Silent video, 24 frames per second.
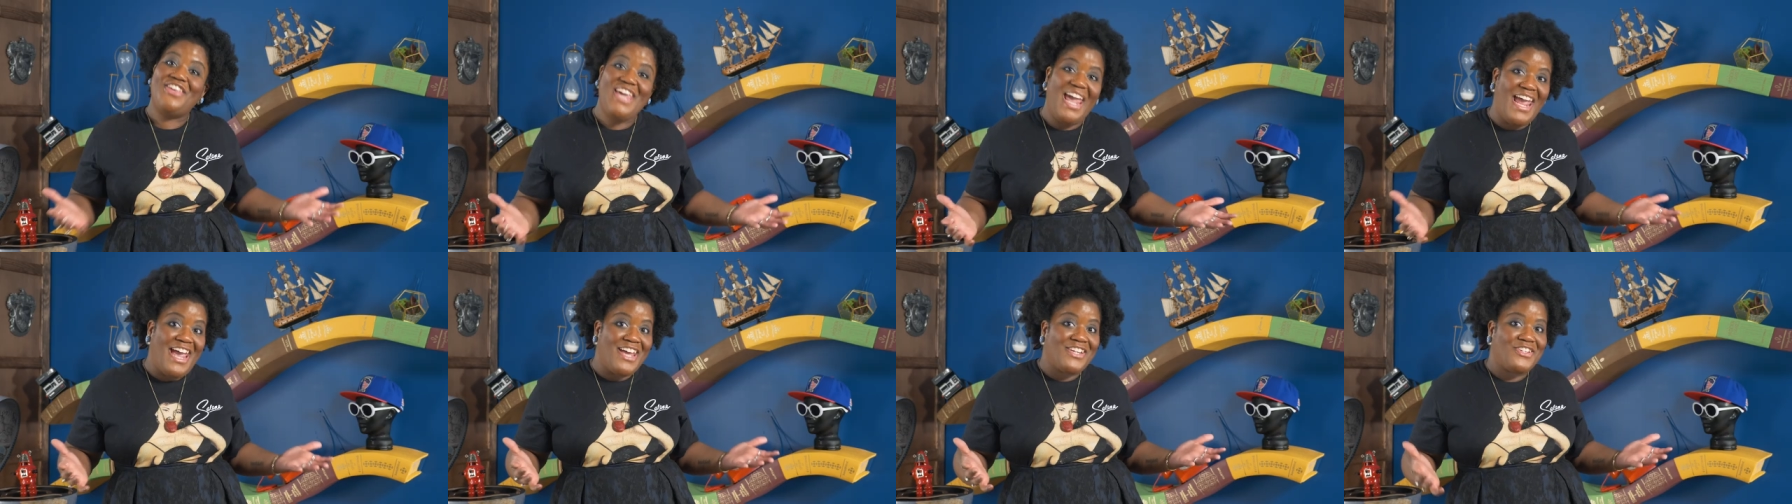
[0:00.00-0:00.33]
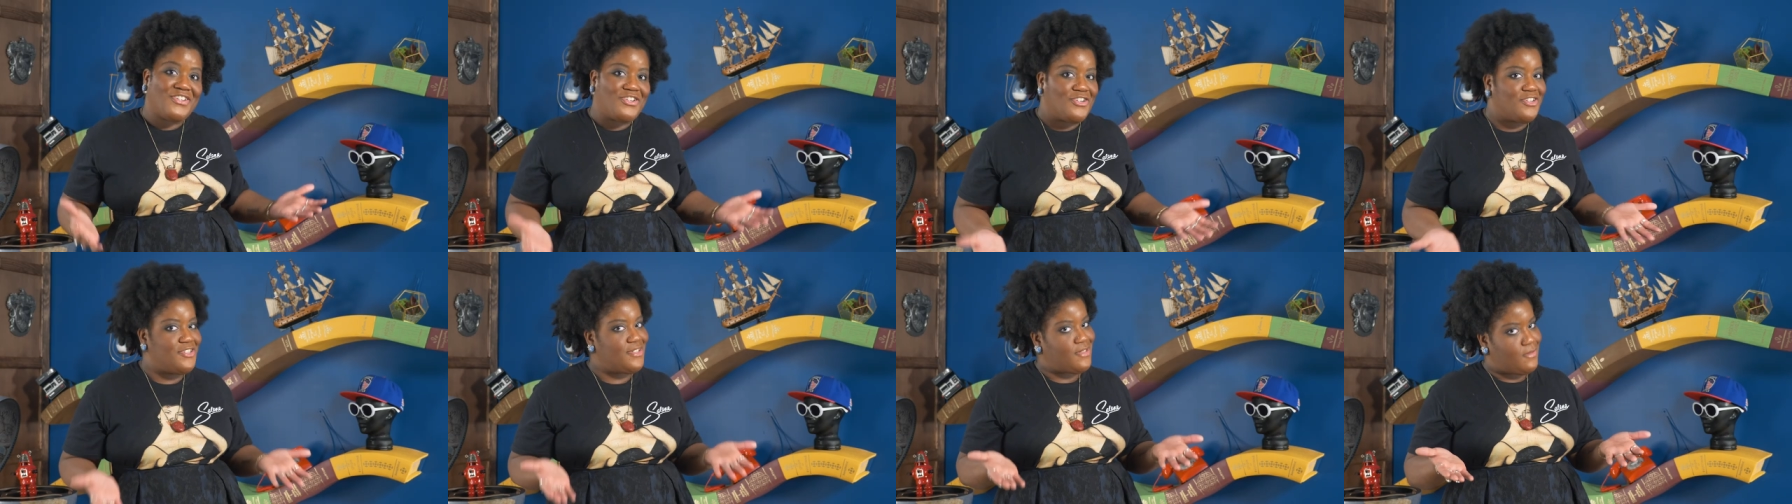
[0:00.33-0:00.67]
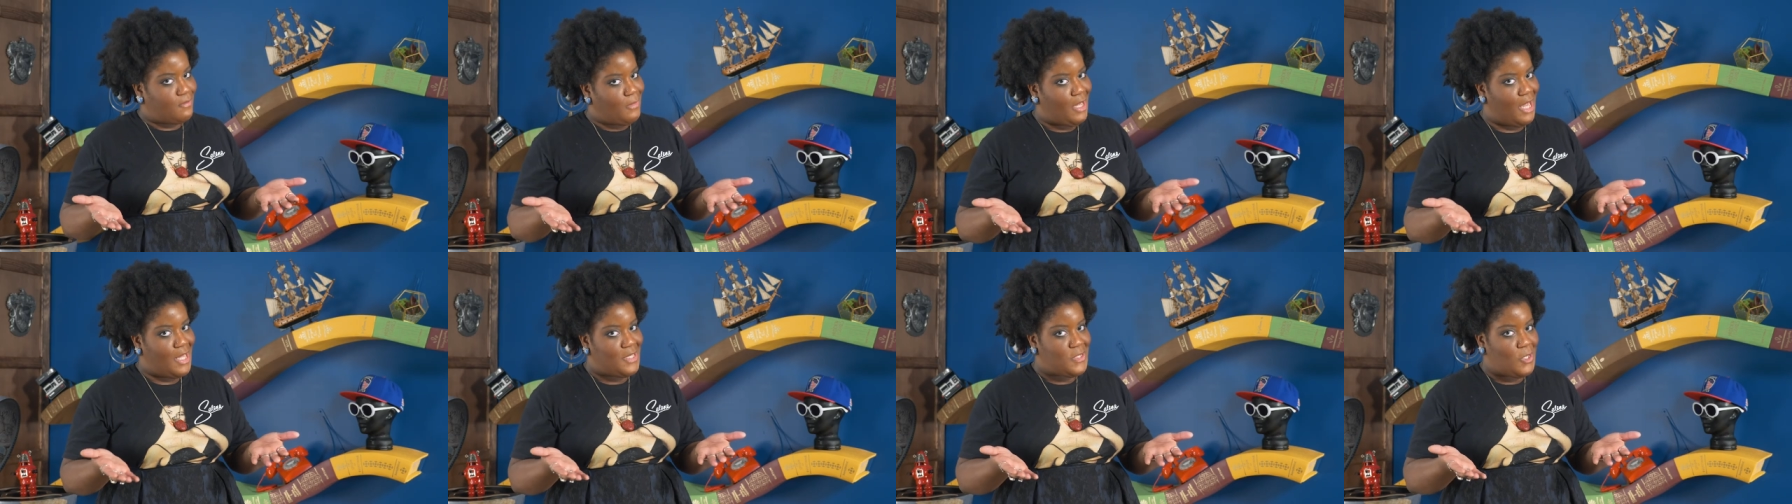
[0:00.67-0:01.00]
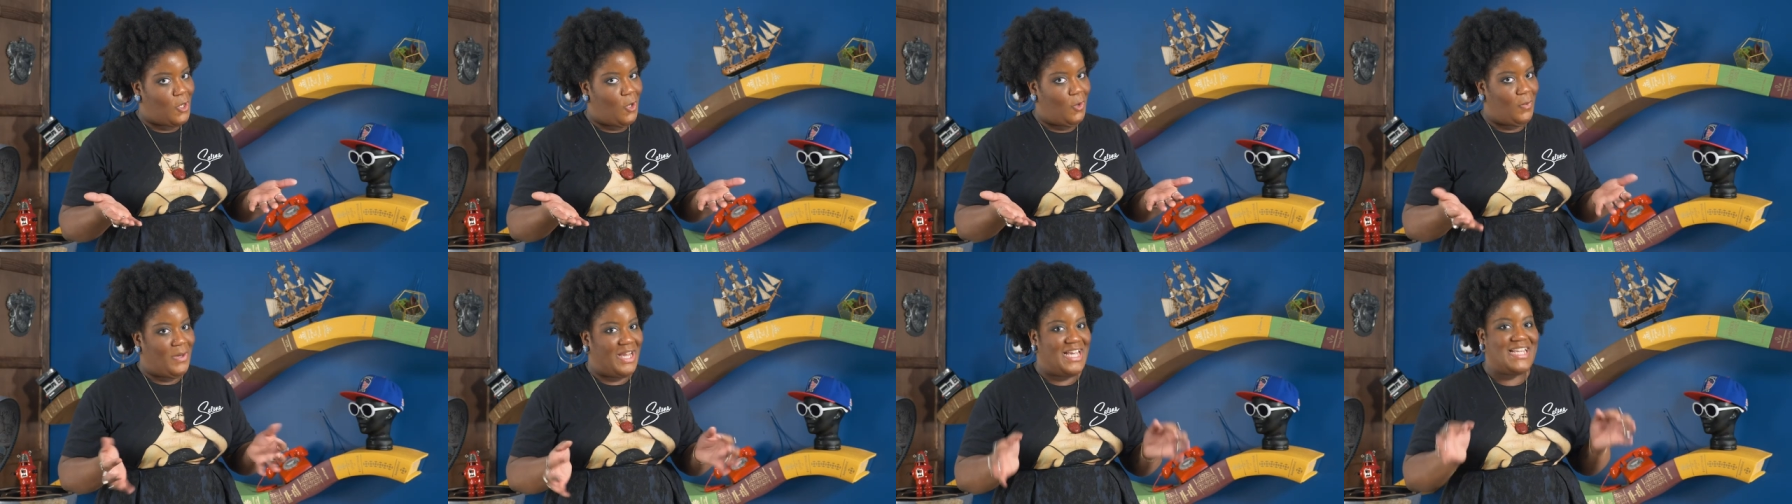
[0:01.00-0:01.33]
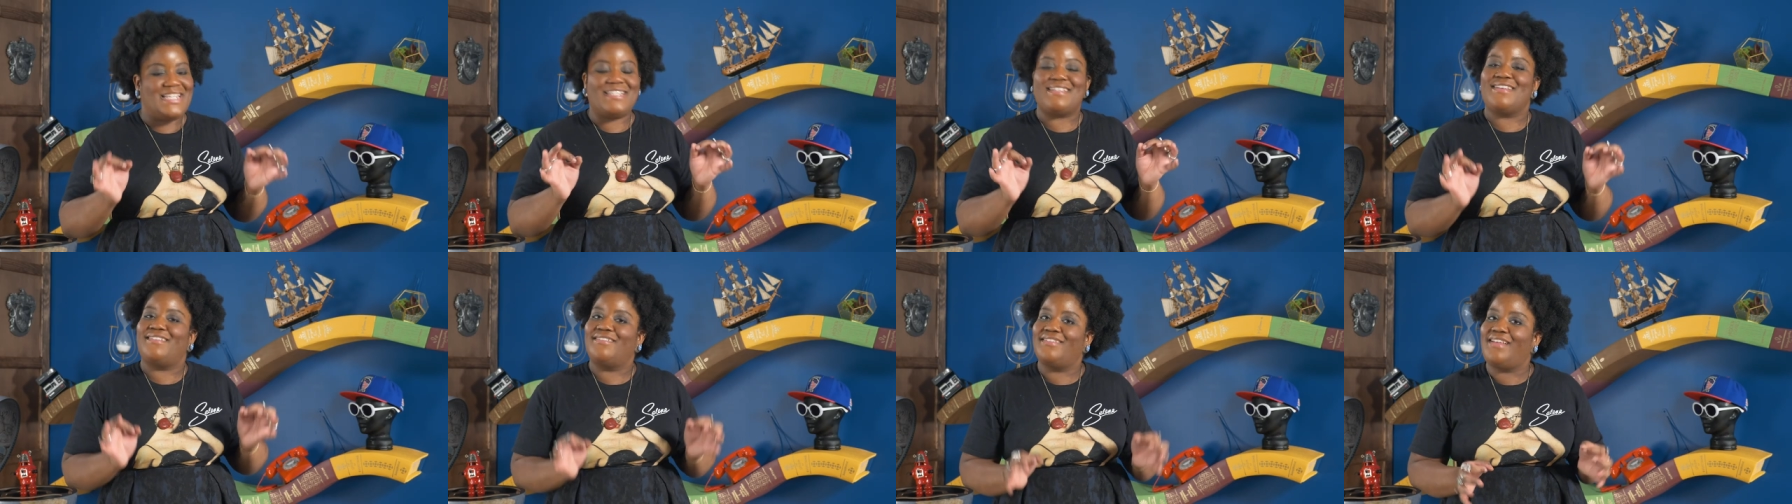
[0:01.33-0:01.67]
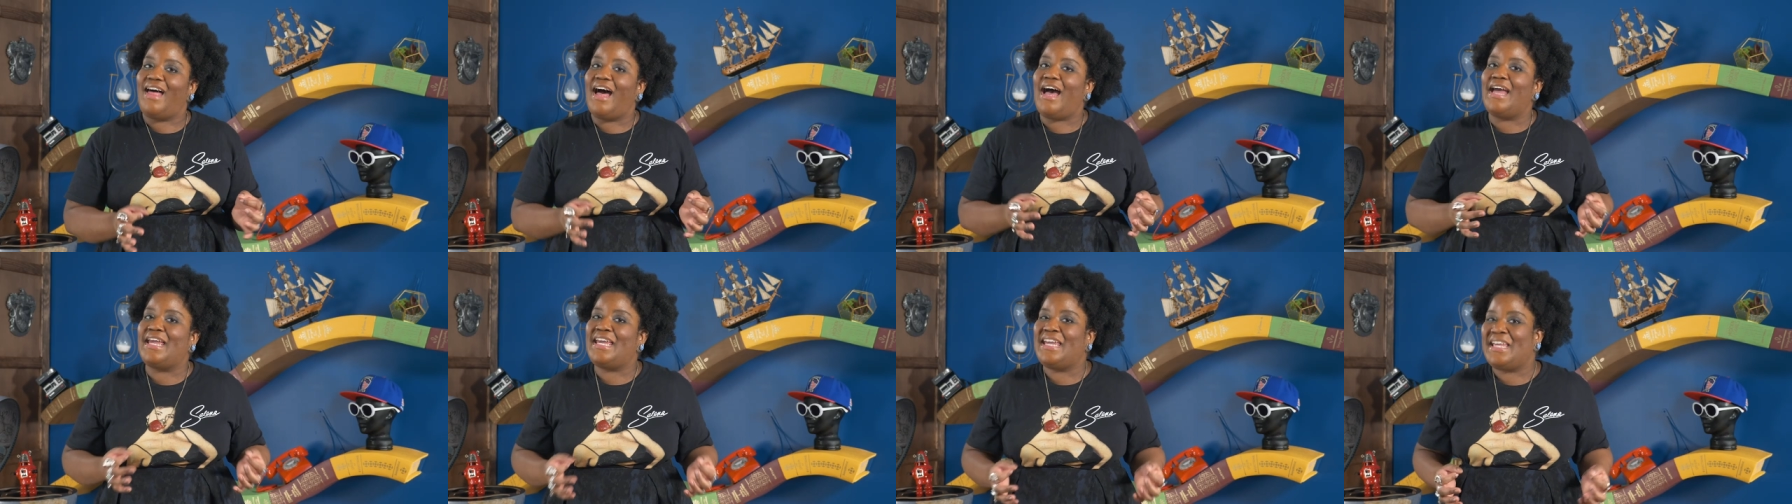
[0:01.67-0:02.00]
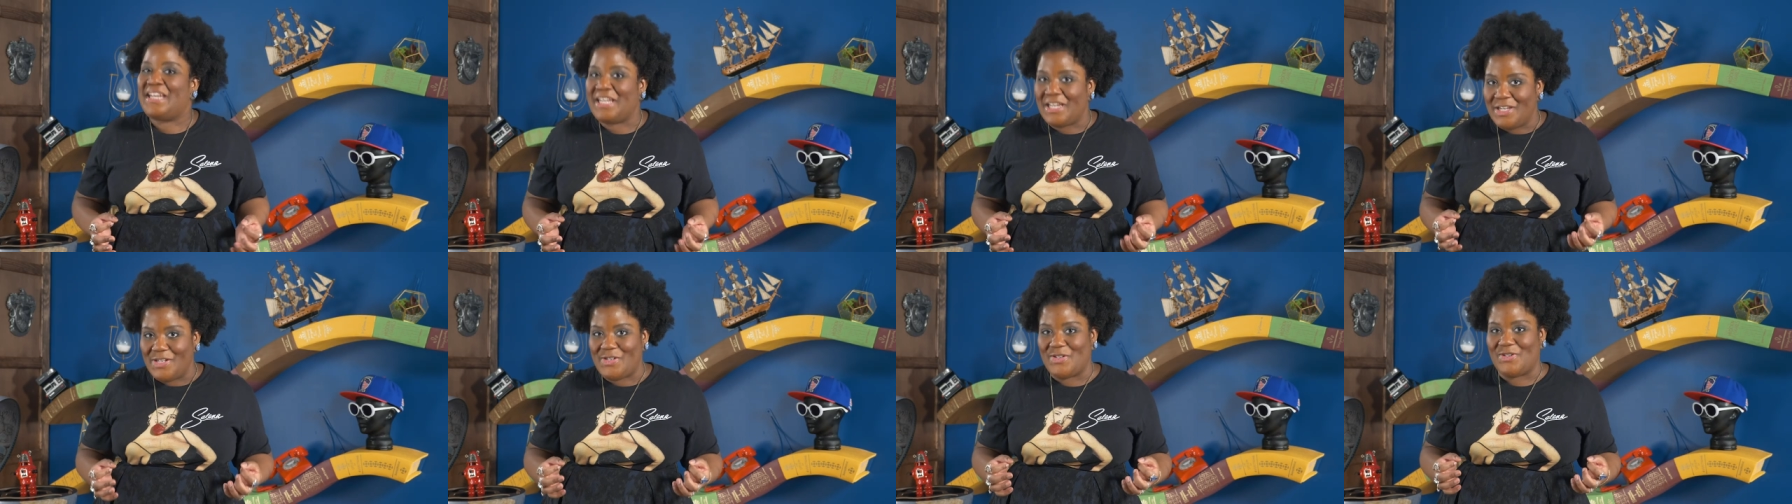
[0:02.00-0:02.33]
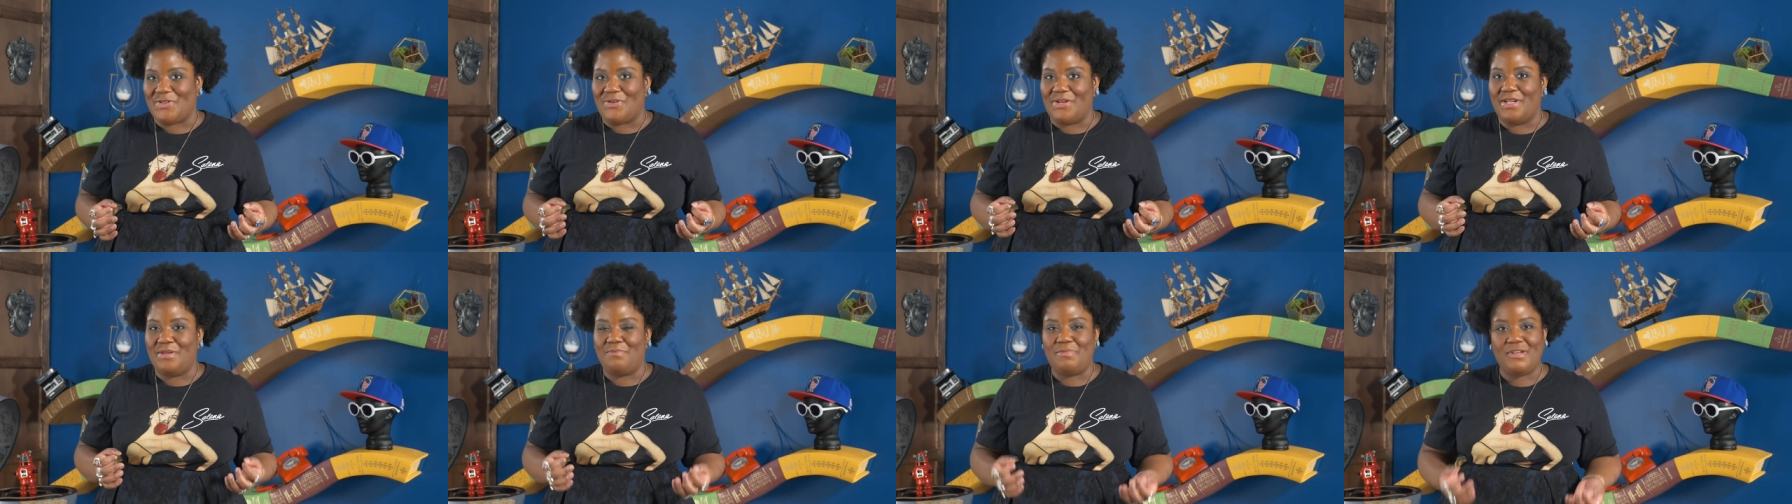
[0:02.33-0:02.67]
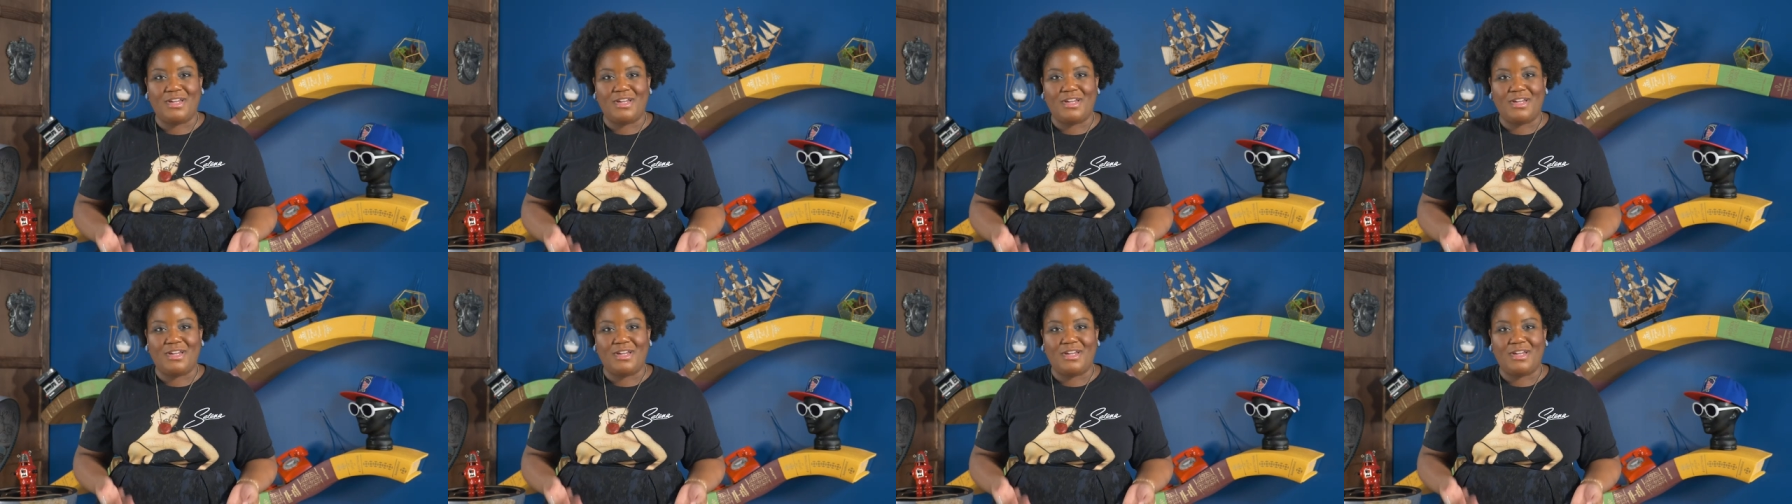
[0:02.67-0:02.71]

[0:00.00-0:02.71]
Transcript: The answers, as always, lie in history,